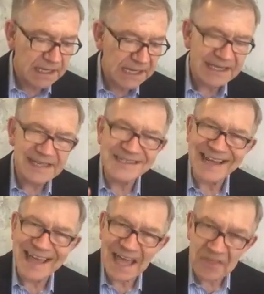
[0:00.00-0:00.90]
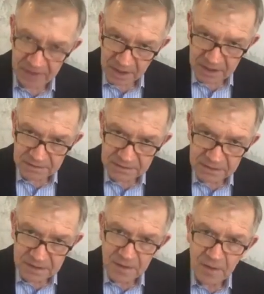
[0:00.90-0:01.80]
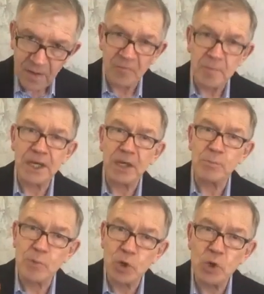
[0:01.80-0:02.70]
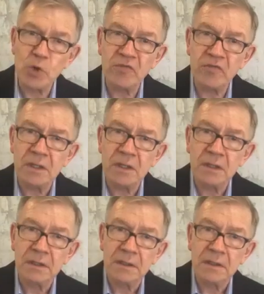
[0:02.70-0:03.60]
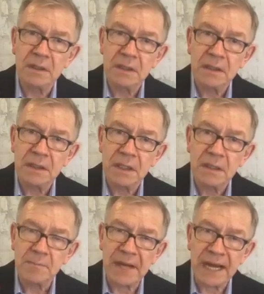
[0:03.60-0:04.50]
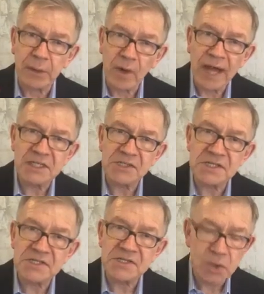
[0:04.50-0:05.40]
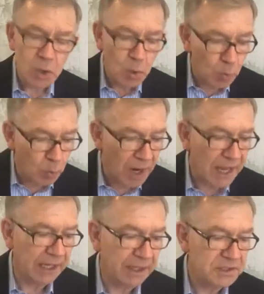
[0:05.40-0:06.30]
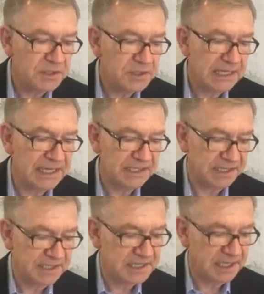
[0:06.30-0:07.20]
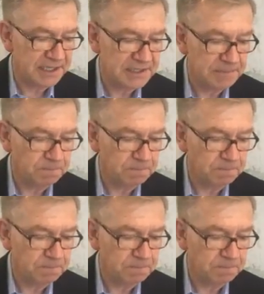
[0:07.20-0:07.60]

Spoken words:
It is an ethic of being moved by righteous rage, Heasley says.